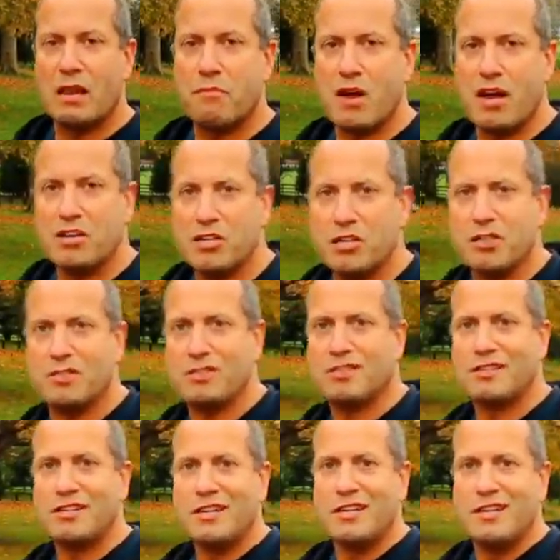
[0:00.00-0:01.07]

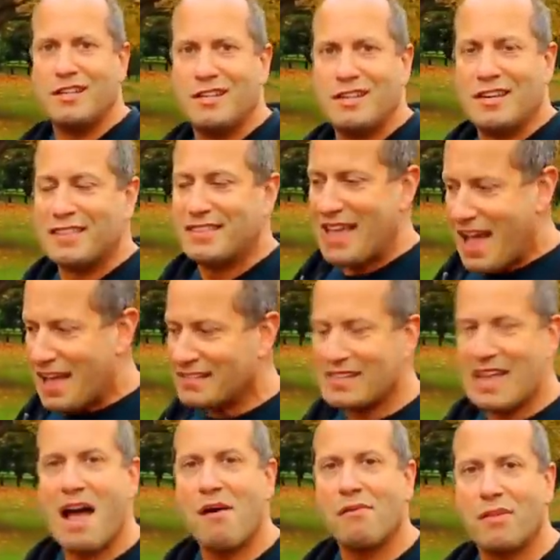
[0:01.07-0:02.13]
celebrations.
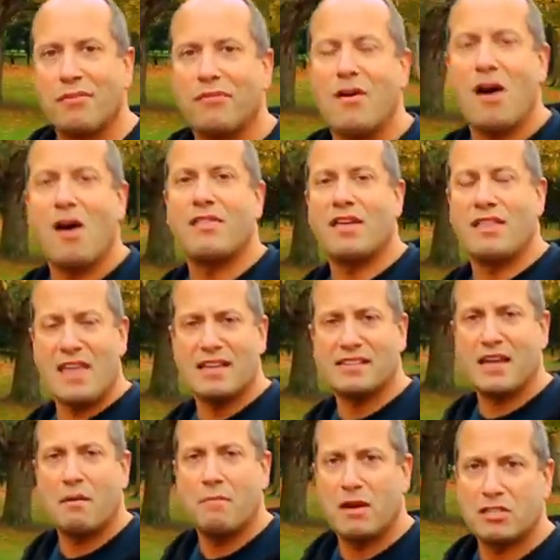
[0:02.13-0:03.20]
That's how the Father,
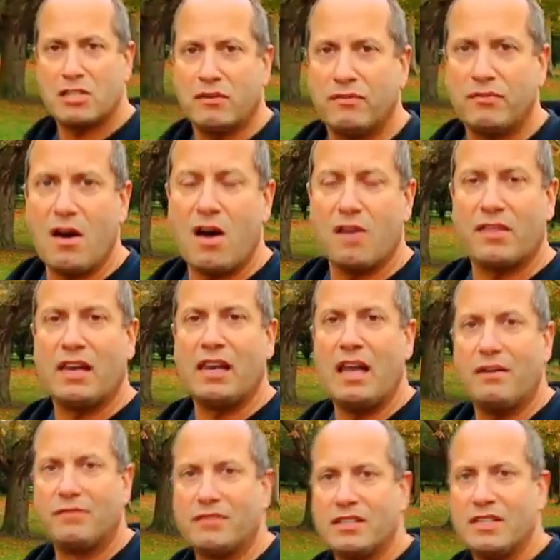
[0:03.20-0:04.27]
that's how much the Father
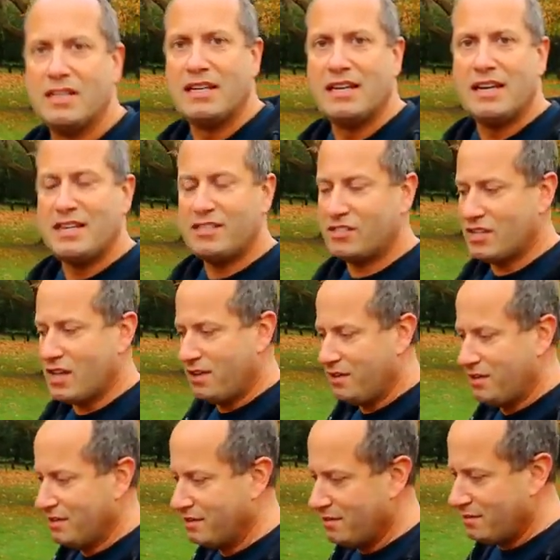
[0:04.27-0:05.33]
loved his
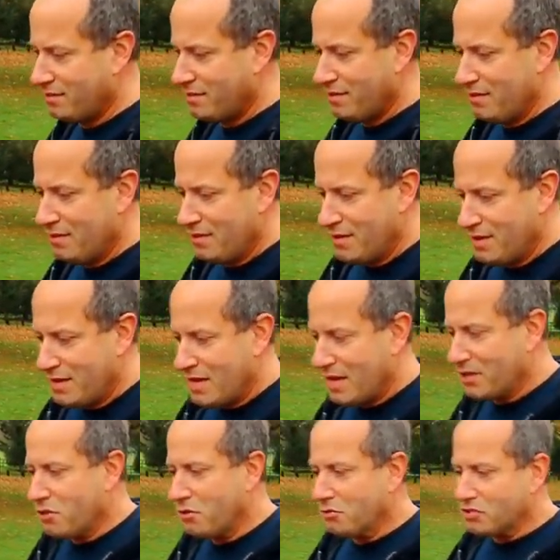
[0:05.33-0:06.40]
Son.
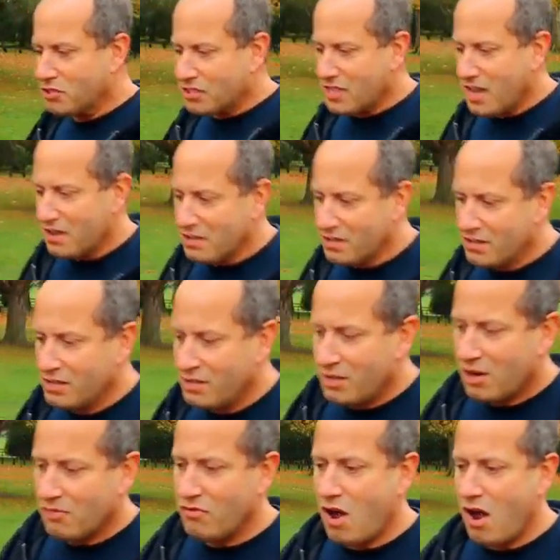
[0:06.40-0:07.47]
And of course, the Son
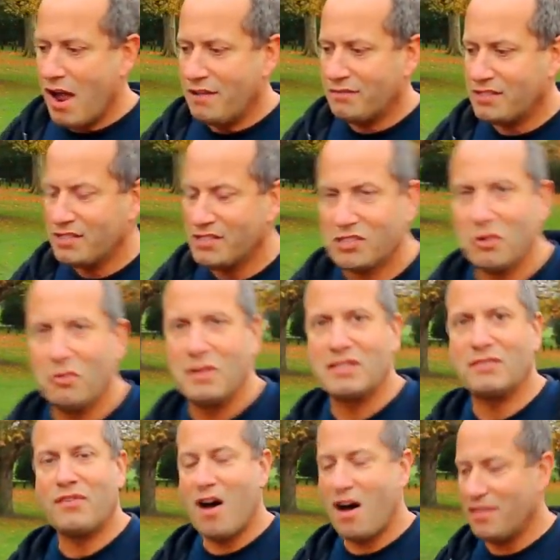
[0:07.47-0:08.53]
arrived, saw
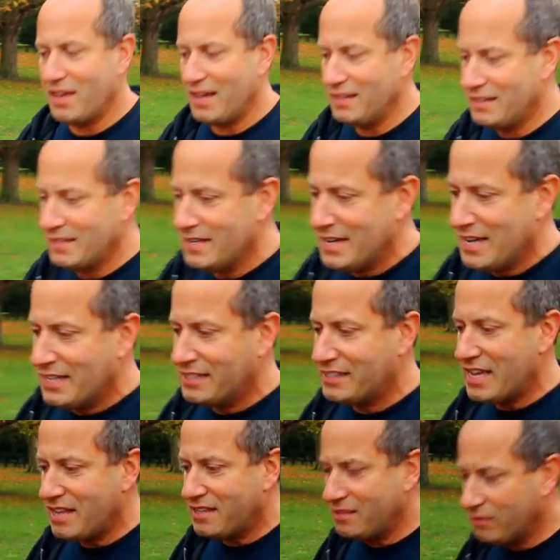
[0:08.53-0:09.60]
his Father,
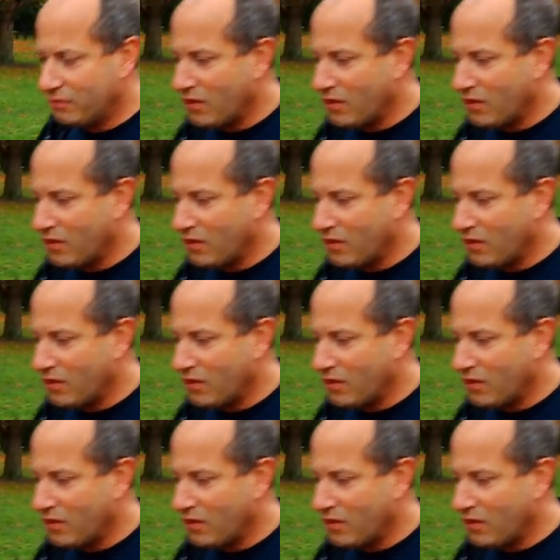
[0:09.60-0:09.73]
and said,